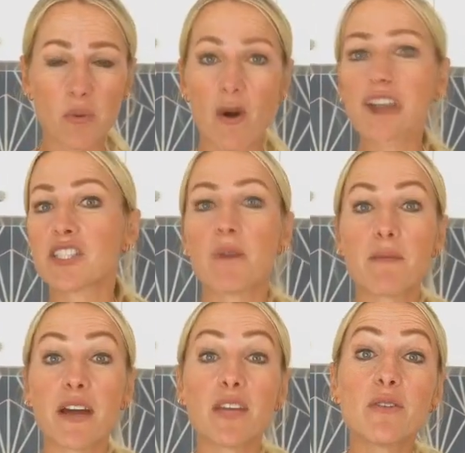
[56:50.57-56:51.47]
to watch them
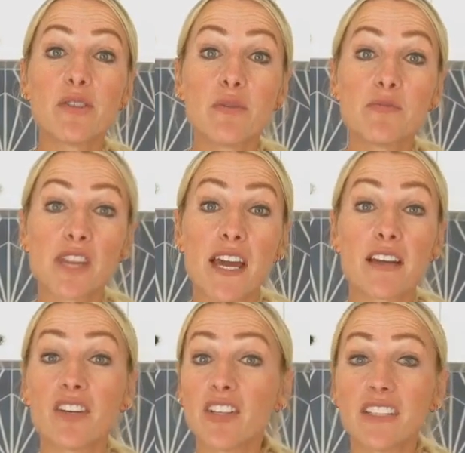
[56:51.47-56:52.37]
on my YouTube
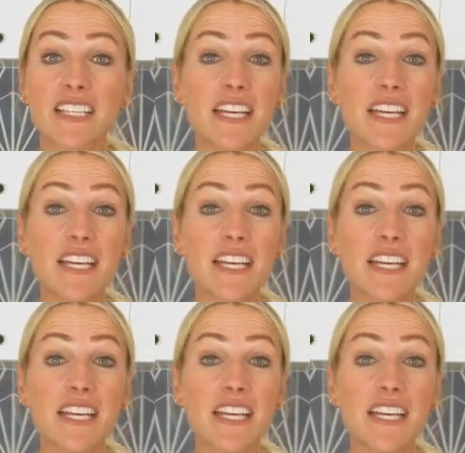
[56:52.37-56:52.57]
channel,